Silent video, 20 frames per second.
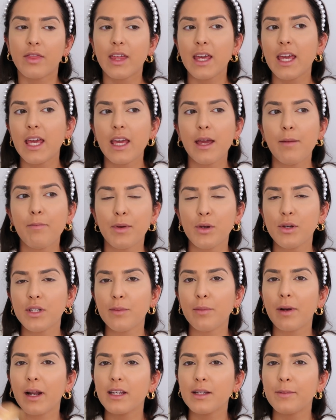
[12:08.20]
The
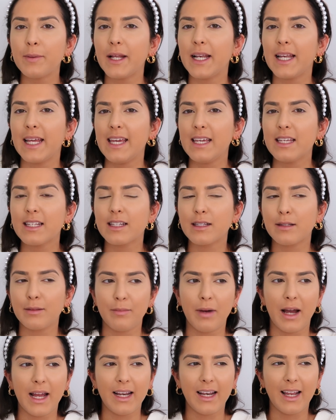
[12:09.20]
beauty blender police
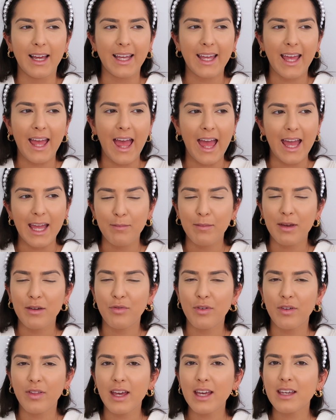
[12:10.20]
might like hate me
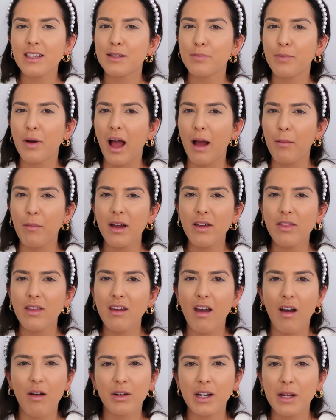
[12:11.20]
for this, but am I
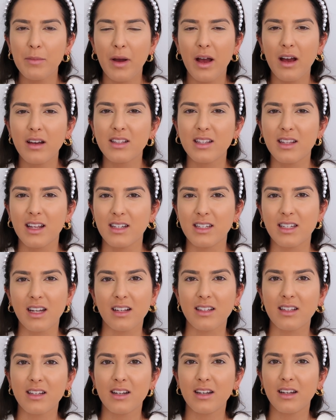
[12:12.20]
the only person that
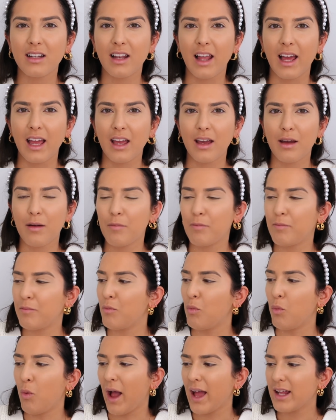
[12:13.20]
doesn't like
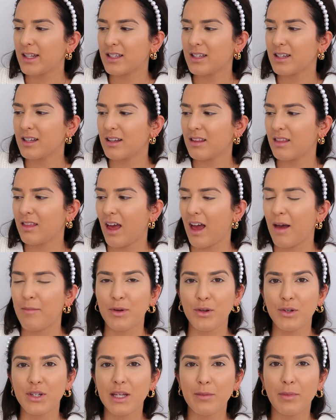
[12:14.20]
wet their
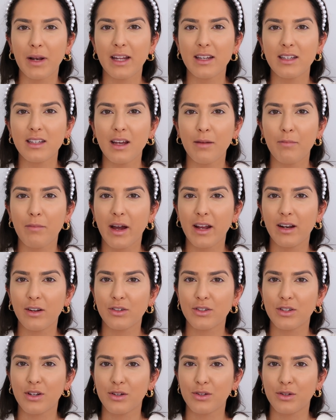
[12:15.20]
beauty blender? Mine
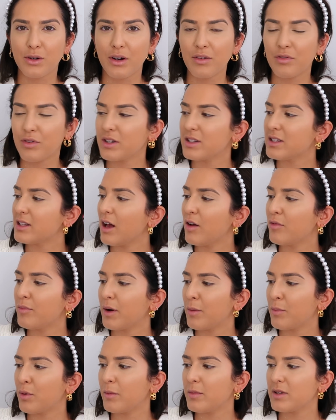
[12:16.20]
looks so sorry for itself,
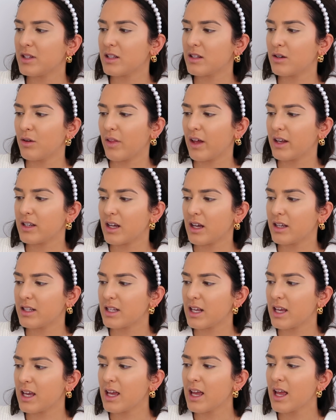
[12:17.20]
but I promise it's not that
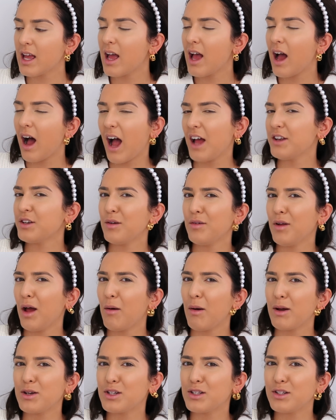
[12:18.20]
dirty. I don't
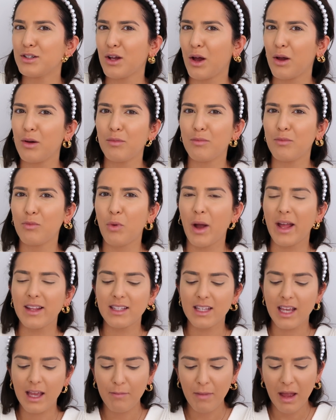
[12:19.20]
know, I just don't
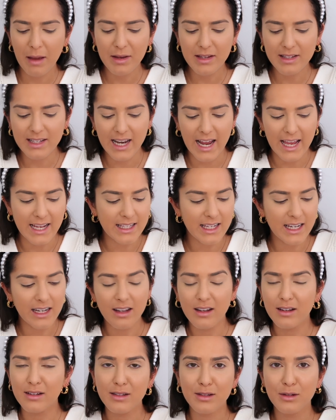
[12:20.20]
wet it. Maybe it's
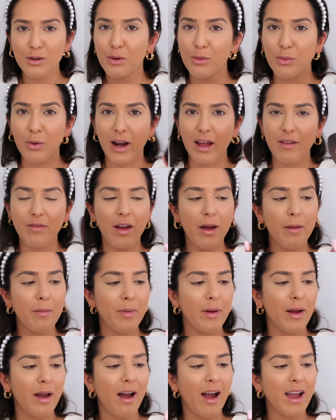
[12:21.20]
laziness or whatever,
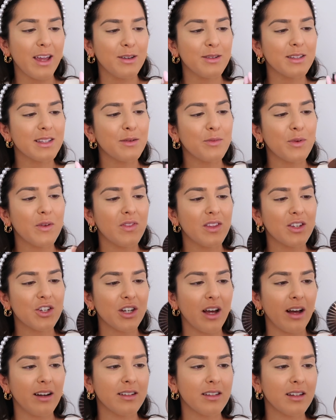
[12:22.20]
but I use it with the
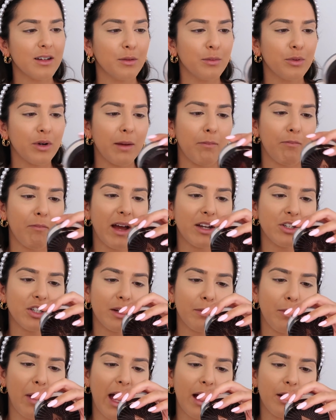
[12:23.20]
Charlotte Tilbury
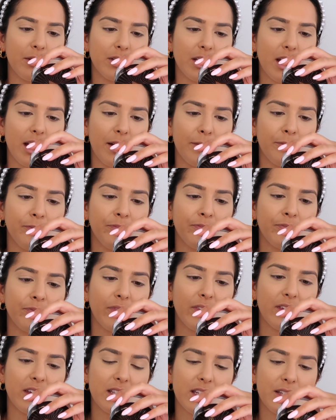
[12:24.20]
Magic Powder.
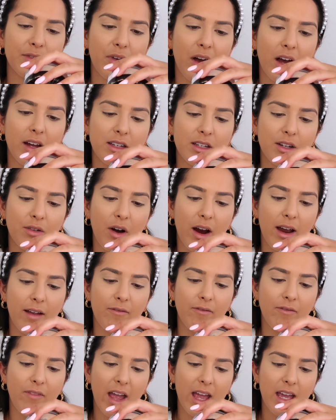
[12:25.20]
This is for under eye
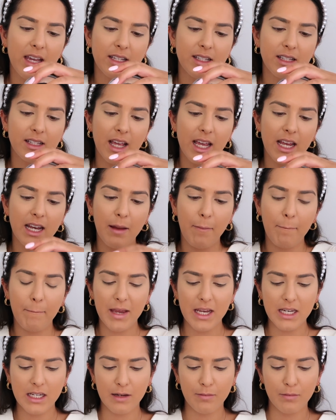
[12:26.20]
and face in
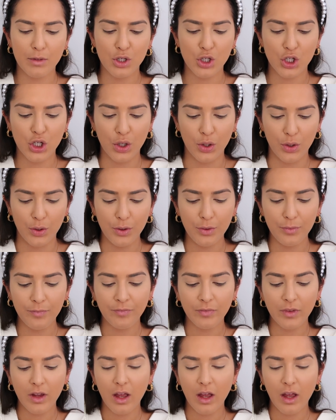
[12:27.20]
medium two.